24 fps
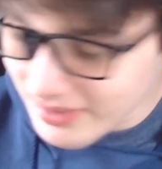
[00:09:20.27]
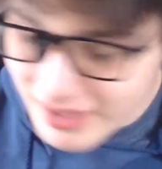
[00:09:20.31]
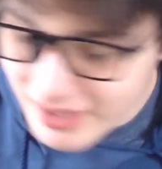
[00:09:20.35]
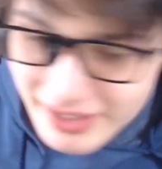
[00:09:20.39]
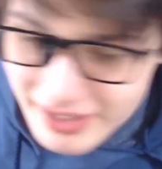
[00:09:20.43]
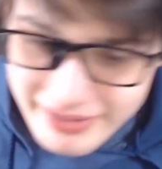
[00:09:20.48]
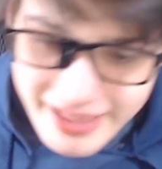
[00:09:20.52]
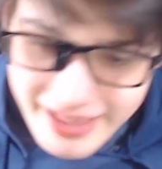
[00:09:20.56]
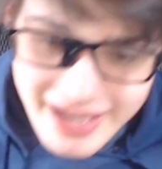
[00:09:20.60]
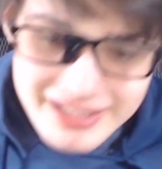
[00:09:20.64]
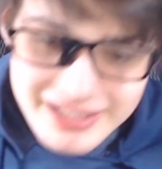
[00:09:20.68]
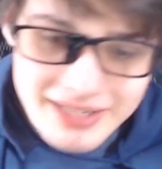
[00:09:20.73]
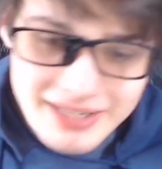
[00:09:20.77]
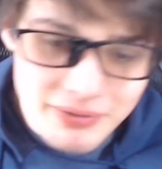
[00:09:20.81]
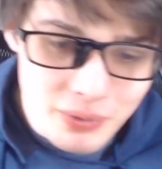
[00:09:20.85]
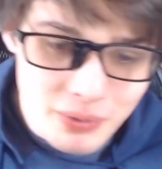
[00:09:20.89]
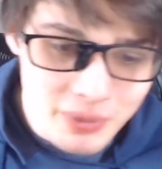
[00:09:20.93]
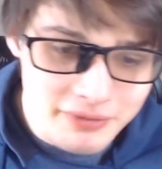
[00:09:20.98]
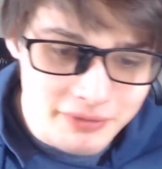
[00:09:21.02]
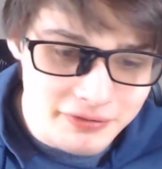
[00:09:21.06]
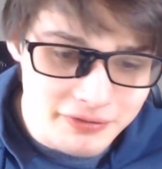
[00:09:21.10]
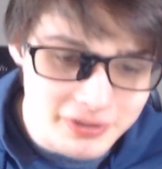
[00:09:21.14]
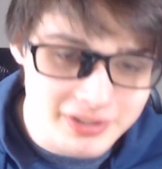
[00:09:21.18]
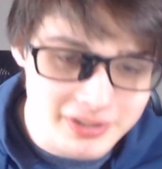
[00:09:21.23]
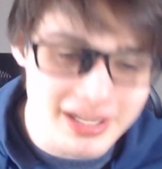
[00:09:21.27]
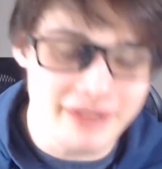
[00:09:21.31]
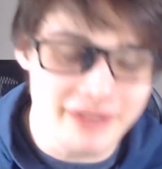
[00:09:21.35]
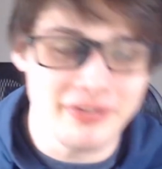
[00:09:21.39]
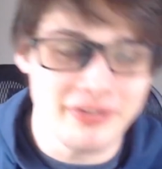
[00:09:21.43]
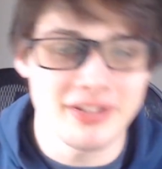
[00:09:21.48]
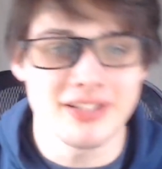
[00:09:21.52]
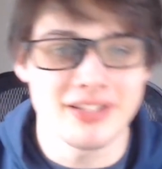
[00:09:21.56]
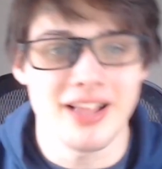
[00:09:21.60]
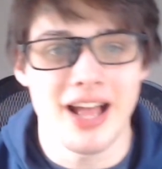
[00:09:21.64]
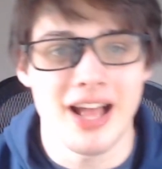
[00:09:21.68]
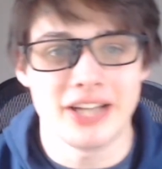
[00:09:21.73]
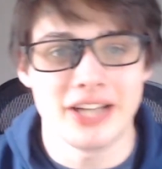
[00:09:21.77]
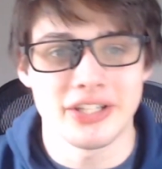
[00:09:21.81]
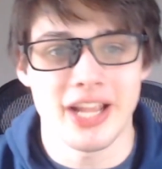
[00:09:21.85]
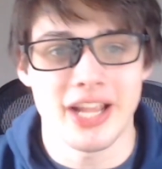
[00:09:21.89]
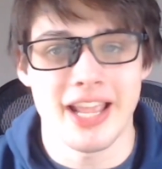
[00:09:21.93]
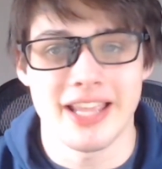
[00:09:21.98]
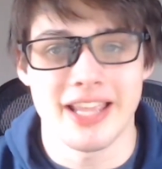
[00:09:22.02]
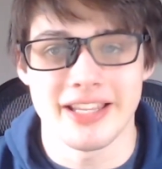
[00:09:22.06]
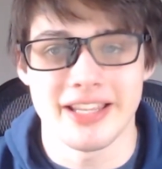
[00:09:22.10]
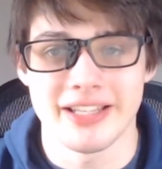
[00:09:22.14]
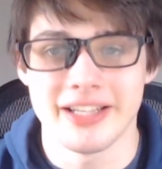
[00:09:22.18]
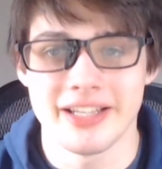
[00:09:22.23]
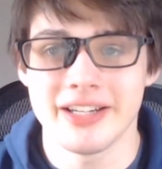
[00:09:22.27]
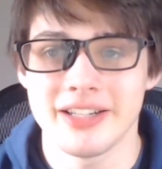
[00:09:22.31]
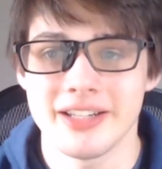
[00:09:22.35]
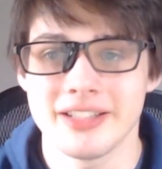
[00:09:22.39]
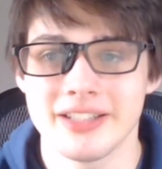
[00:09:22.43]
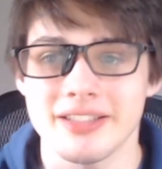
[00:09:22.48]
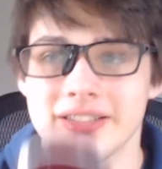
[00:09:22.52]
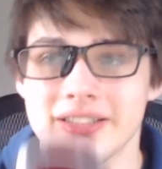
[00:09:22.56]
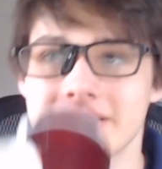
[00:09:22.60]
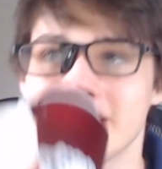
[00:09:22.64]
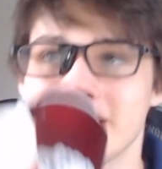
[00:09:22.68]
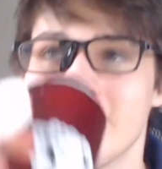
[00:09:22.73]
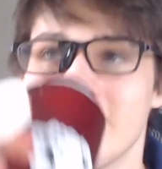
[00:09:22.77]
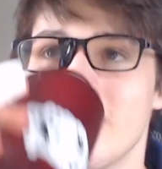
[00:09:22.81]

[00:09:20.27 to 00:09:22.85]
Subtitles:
Thanks everyone for 7/8 years.